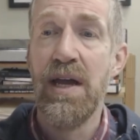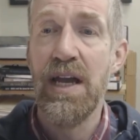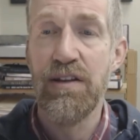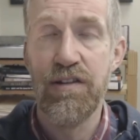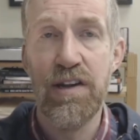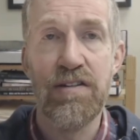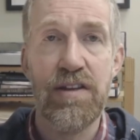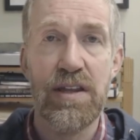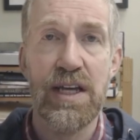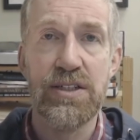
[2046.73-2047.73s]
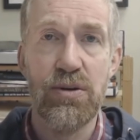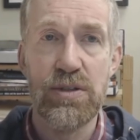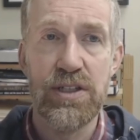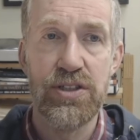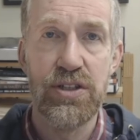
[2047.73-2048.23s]
insist that their
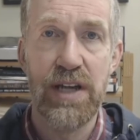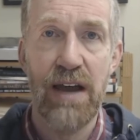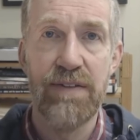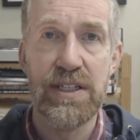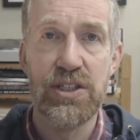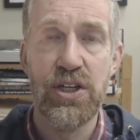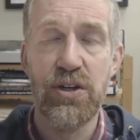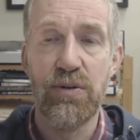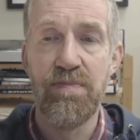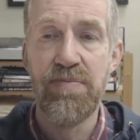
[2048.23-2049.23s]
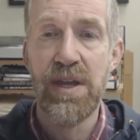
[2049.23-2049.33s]
daughters should have it too.